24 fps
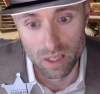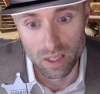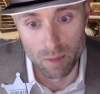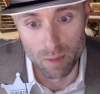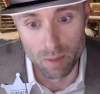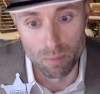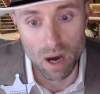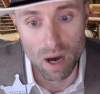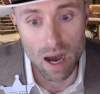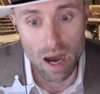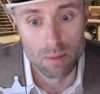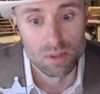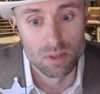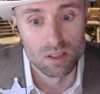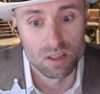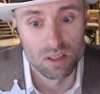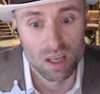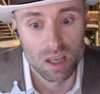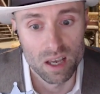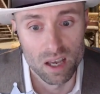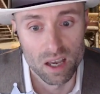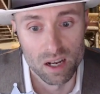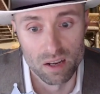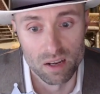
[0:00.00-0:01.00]
It bobs its
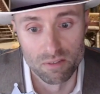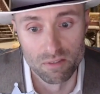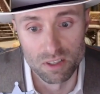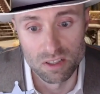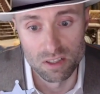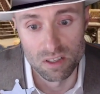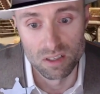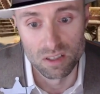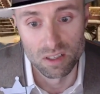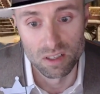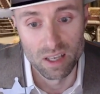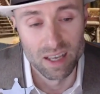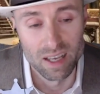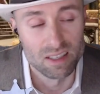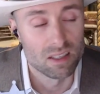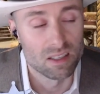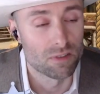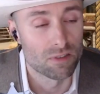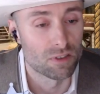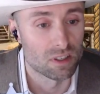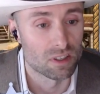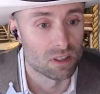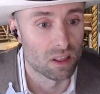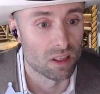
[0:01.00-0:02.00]
head as
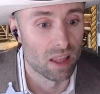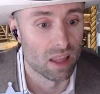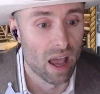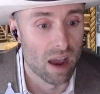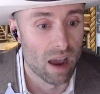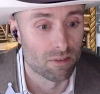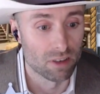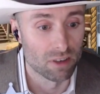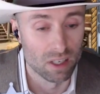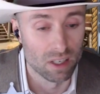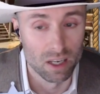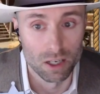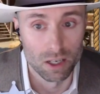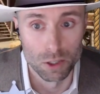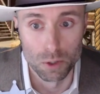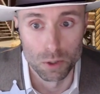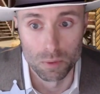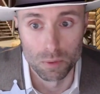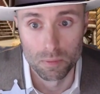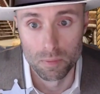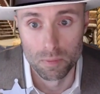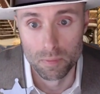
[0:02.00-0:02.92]
if it's laughing at you.